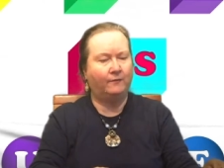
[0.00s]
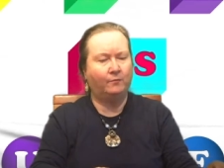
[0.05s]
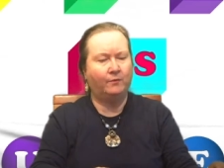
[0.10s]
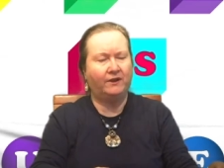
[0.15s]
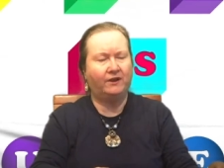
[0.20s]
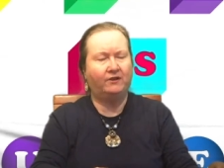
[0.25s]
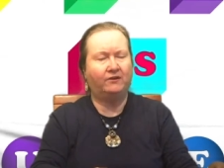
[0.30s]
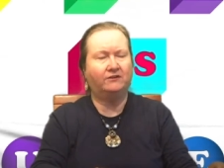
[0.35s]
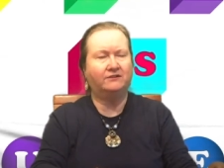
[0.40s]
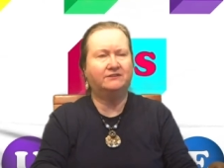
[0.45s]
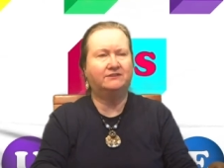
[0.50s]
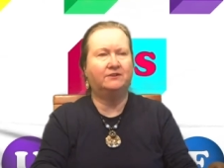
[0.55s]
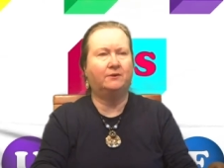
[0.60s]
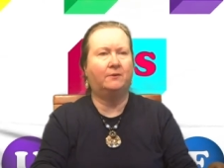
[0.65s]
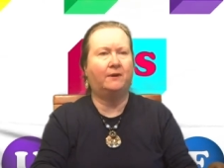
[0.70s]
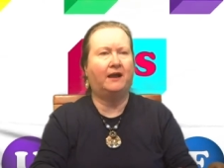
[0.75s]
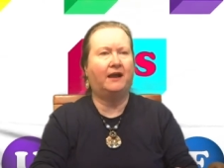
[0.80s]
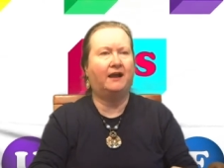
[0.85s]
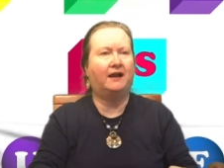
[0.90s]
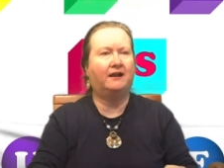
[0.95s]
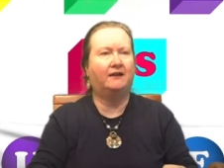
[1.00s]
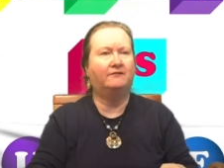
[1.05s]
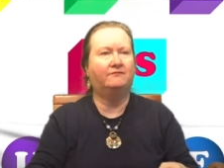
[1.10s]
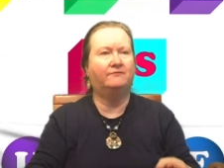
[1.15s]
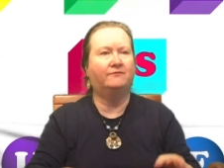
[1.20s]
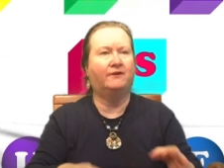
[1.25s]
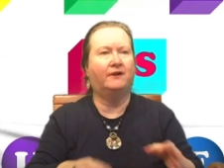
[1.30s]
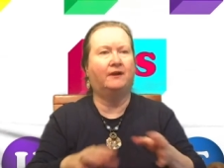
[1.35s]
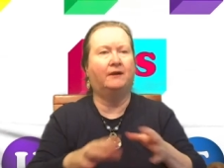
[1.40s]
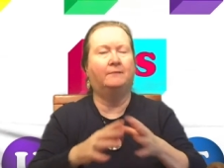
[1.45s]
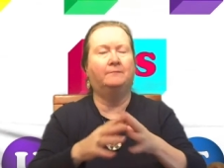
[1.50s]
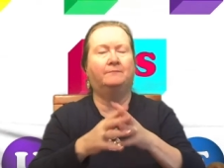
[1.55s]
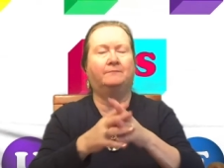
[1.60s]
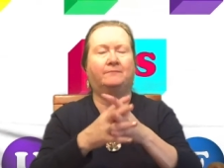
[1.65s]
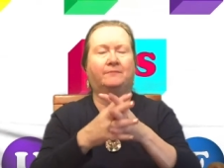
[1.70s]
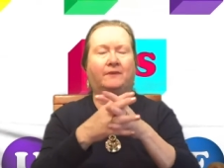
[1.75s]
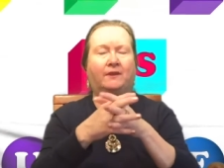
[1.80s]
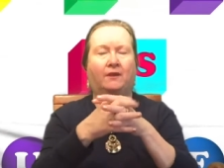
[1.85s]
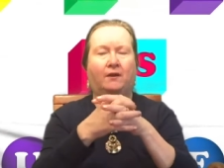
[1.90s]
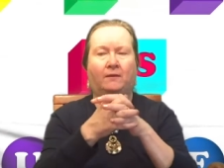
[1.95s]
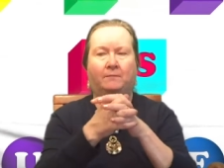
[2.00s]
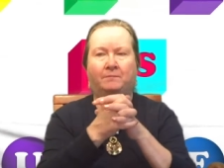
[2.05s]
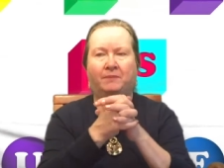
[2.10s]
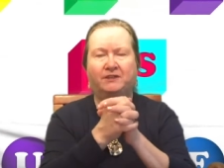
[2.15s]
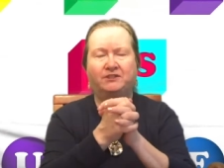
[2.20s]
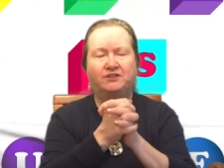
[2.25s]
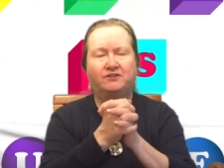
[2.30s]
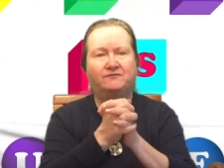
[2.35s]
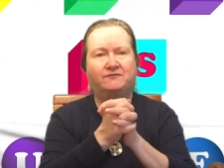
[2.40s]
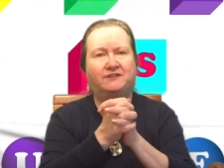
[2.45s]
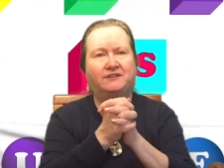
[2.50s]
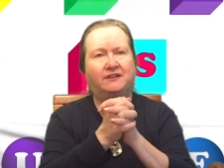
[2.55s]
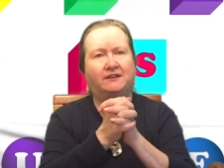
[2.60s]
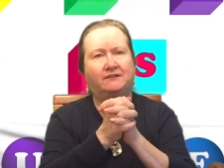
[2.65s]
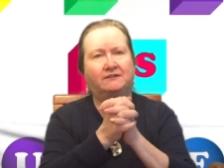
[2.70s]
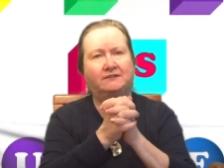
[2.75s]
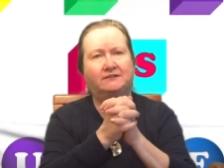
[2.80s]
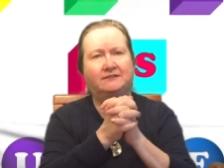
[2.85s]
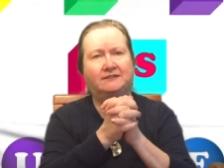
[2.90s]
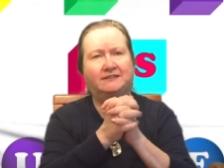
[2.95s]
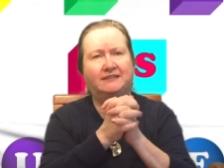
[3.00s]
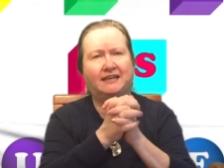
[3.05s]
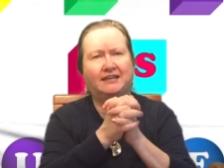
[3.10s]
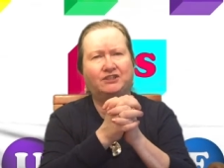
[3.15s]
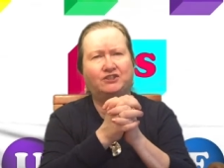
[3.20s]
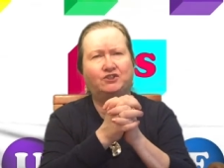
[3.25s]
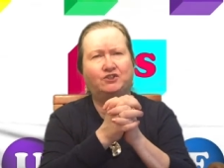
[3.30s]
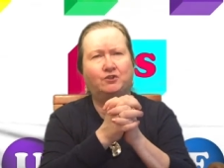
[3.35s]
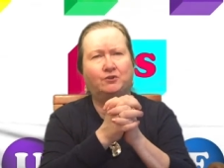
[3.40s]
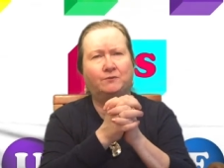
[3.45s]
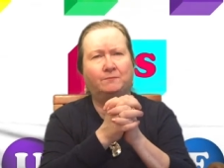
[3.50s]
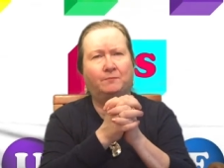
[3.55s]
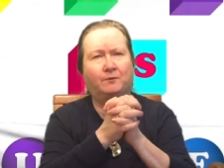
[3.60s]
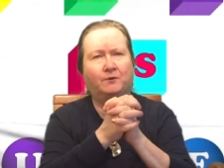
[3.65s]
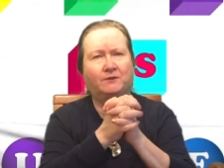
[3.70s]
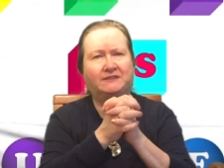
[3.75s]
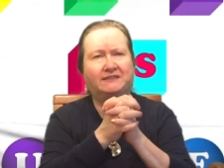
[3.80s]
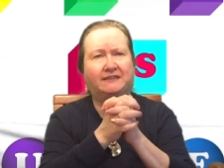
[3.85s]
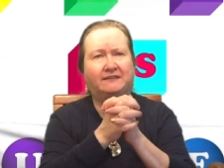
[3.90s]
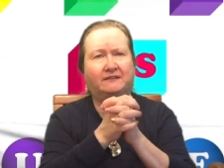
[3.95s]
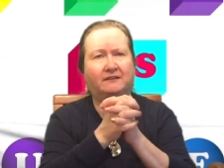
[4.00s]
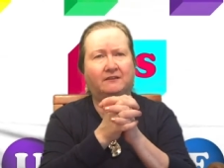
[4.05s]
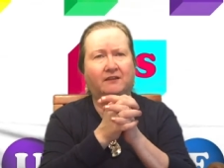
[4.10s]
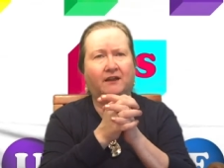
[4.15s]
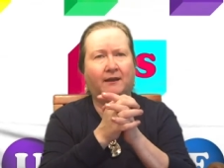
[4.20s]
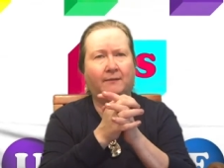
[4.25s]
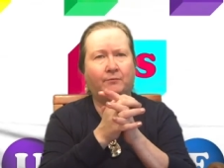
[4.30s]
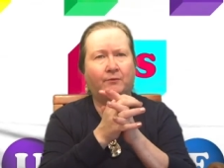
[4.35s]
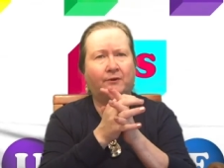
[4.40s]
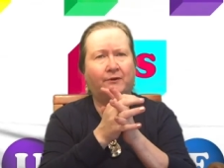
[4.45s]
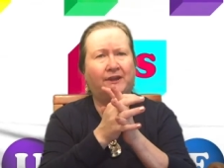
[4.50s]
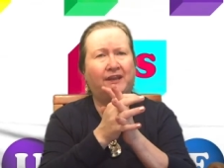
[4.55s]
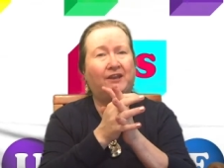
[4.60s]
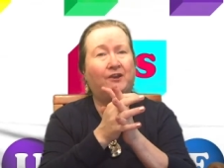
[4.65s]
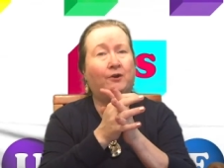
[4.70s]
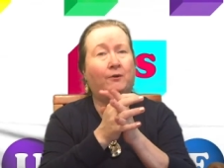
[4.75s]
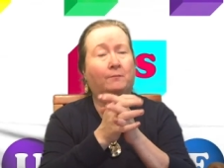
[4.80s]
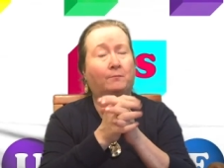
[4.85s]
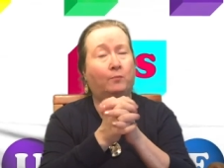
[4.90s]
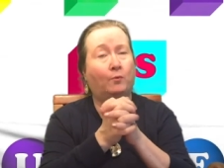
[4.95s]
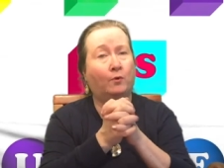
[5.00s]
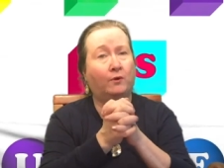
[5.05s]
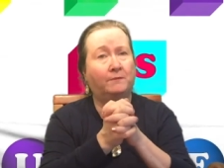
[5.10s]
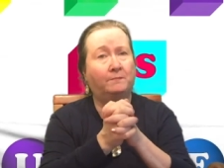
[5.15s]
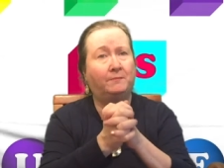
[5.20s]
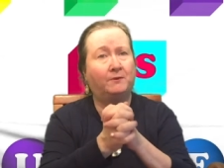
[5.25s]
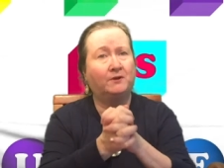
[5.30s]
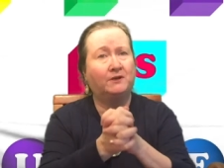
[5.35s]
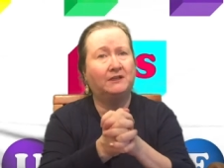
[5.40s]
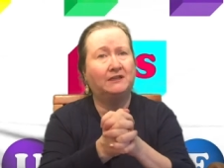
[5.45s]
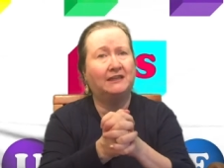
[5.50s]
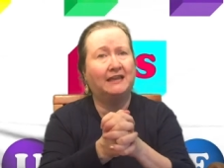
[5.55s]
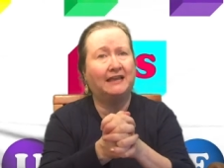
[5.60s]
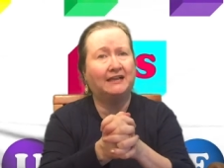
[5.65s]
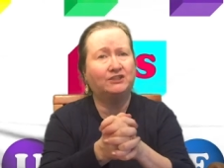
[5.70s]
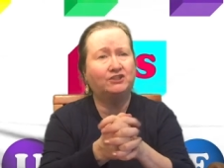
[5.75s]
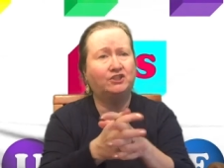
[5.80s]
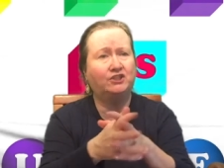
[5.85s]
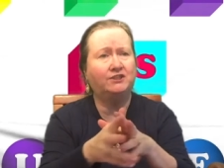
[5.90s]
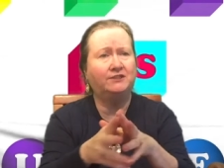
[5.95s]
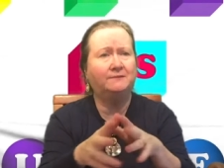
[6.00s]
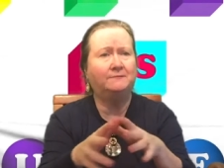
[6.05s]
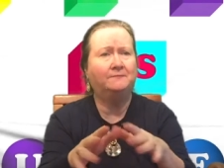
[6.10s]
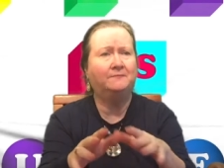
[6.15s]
we also have a bunch of textured books at the library in our board book collection.